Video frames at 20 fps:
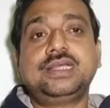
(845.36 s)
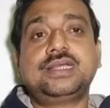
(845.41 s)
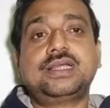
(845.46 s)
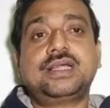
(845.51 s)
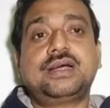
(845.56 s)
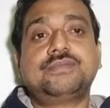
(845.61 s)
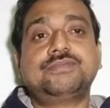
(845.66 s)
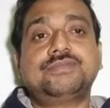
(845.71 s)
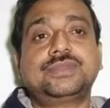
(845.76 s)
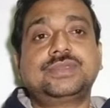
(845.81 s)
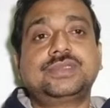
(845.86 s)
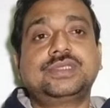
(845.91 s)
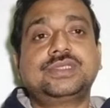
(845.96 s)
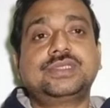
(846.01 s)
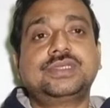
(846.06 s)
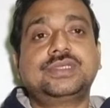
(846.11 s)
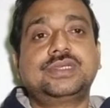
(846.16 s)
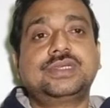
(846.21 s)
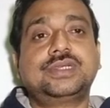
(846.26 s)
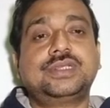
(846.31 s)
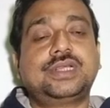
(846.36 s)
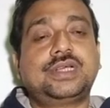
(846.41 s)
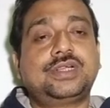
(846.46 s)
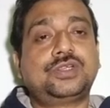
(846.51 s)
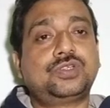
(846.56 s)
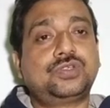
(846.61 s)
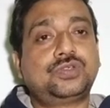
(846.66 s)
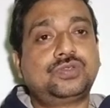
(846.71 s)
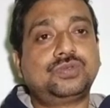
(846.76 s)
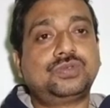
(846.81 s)
terms the
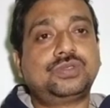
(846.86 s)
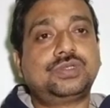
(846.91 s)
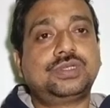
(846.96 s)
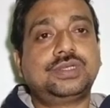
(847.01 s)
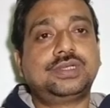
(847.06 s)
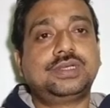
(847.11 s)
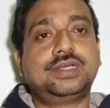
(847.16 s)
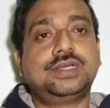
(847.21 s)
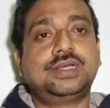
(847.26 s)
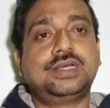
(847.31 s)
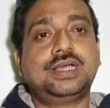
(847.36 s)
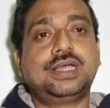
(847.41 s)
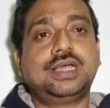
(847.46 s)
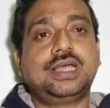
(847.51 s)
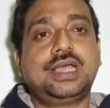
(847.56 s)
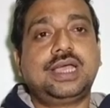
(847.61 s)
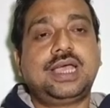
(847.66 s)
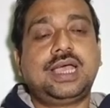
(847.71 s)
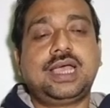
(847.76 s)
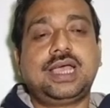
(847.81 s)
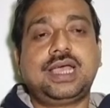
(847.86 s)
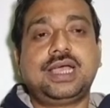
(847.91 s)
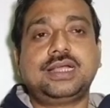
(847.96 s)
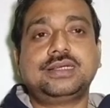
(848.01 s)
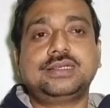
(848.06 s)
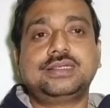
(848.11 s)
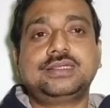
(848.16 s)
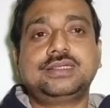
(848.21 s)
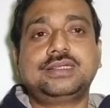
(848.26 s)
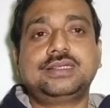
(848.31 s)
truth
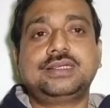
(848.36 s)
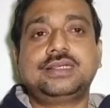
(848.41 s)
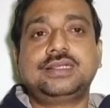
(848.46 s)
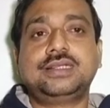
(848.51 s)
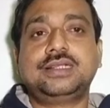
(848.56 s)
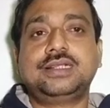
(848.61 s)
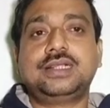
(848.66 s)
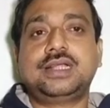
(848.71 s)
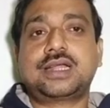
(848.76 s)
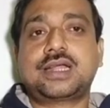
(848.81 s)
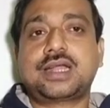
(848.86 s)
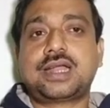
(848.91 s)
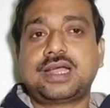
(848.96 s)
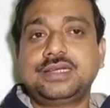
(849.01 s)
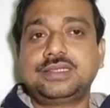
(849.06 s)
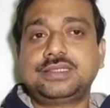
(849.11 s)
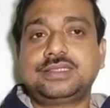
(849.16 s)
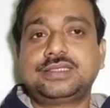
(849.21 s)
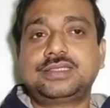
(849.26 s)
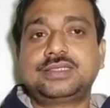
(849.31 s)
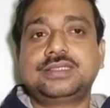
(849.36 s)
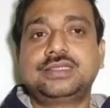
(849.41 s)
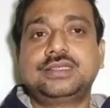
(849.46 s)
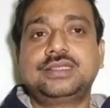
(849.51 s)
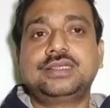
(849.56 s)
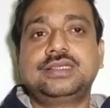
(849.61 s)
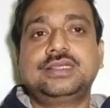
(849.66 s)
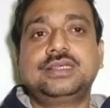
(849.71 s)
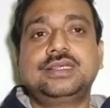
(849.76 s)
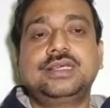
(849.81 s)
and the rights,
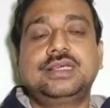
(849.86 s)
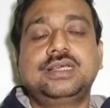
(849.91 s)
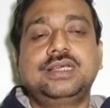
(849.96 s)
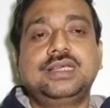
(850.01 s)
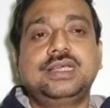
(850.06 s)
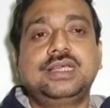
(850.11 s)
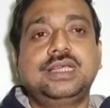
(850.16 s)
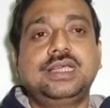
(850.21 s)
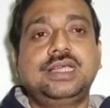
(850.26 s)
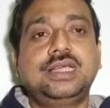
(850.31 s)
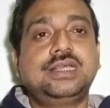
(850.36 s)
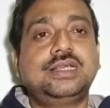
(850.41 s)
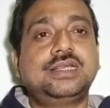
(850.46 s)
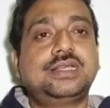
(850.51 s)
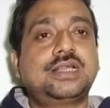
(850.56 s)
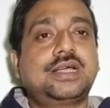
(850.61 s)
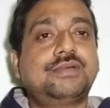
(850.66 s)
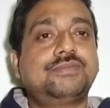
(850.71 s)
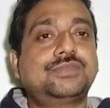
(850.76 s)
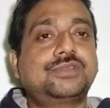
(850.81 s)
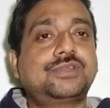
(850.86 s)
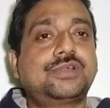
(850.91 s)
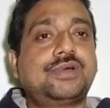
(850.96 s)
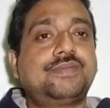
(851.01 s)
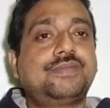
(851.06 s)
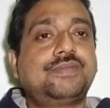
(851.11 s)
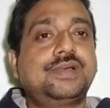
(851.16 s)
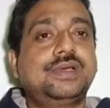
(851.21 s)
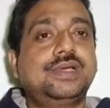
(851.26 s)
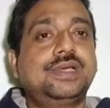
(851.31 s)
in terms
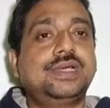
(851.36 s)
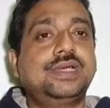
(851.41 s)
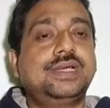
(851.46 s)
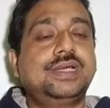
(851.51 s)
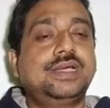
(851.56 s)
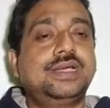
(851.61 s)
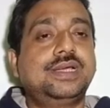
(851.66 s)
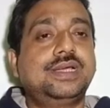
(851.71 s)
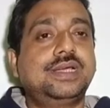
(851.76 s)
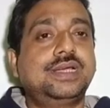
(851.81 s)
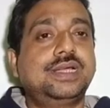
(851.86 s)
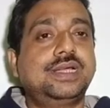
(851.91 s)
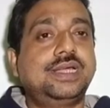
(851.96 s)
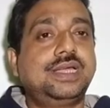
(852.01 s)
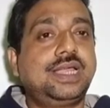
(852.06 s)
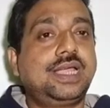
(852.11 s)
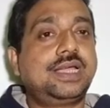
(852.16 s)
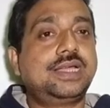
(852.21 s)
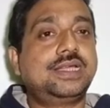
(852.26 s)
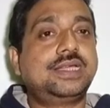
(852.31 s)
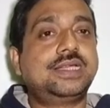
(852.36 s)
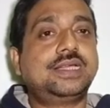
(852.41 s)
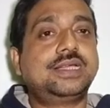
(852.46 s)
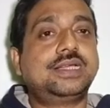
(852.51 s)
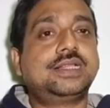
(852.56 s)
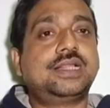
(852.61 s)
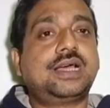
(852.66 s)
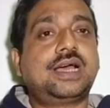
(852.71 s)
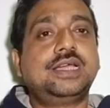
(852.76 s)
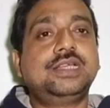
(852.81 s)
of
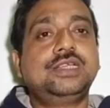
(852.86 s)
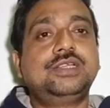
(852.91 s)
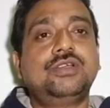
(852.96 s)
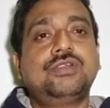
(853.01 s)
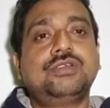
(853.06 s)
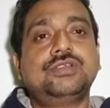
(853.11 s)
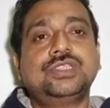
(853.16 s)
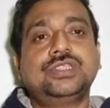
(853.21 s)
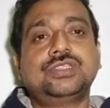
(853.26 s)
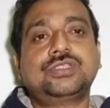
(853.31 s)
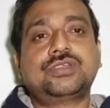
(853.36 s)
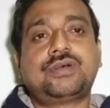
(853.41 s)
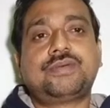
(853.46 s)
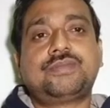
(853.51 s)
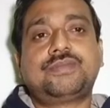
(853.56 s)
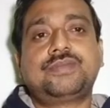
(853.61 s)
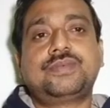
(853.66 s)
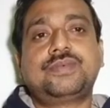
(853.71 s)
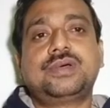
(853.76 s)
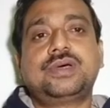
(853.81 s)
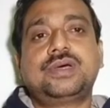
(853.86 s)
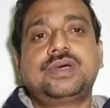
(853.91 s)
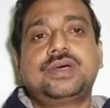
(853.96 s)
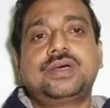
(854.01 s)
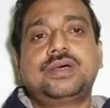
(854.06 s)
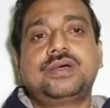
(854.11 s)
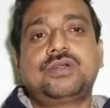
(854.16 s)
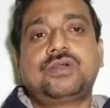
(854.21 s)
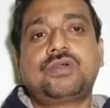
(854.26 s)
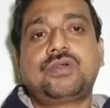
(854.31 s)
negating the ideologies of
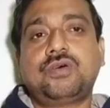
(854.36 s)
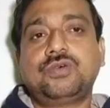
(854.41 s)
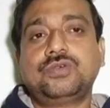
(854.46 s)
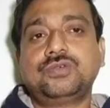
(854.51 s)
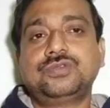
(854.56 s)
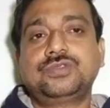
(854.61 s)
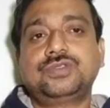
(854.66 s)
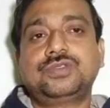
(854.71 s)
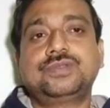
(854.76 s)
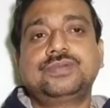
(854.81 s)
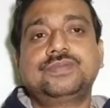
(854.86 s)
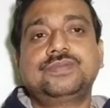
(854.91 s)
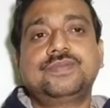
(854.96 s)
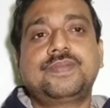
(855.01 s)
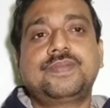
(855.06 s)
wrongs,